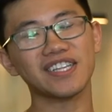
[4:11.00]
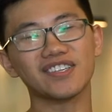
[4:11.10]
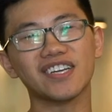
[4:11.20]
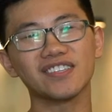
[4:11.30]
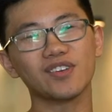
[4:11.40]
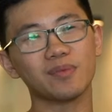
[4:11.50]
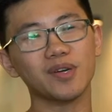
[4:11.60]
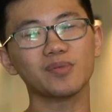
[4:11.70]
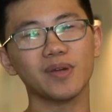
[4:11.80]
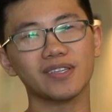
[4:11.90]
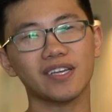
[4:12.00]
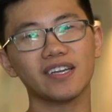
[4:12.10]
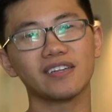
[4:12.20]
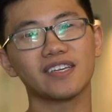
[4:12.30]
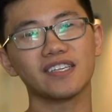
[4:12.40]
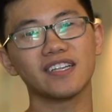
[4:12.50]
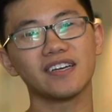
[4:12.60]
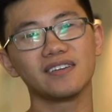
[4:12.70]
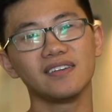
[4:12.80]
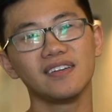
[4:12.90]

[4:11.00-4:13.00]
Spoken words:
Take the chance because we are taking a chance, like